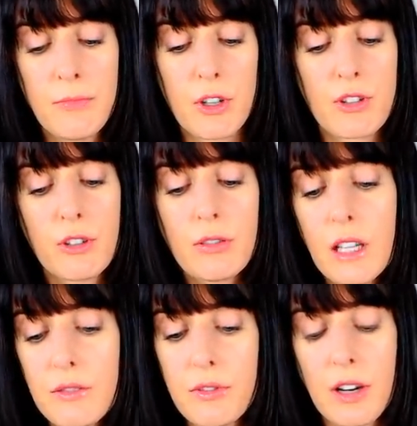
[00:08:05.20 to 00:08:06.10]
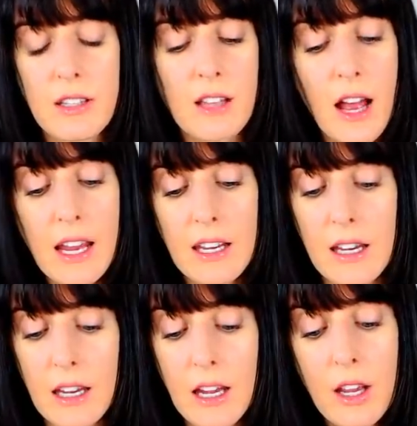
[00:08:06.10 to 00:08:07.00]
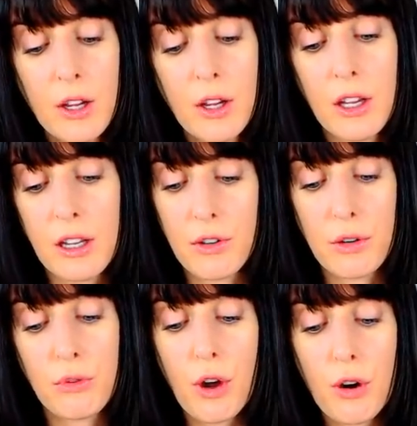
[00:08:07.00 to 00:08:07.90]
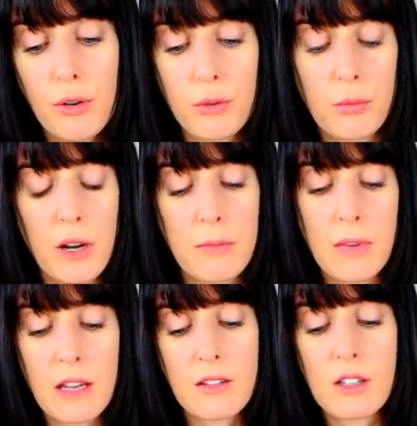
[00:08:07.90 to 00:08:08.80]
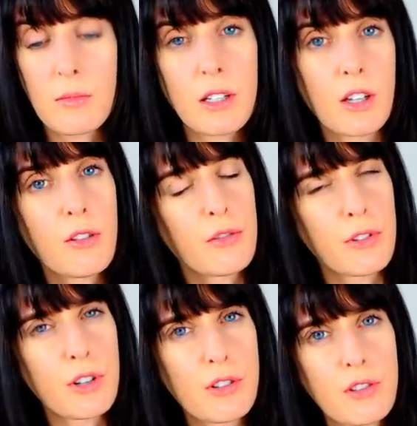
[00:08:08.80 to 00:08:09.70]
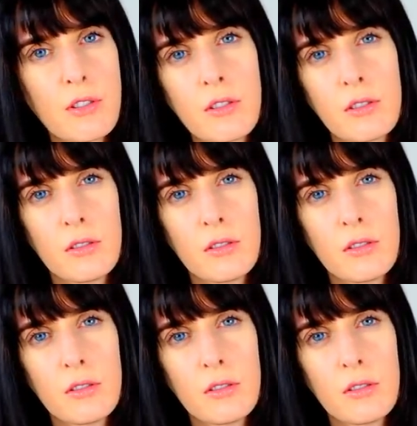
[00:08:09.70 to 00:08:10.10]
There's no need for anxiety if you know what it means to be a universe.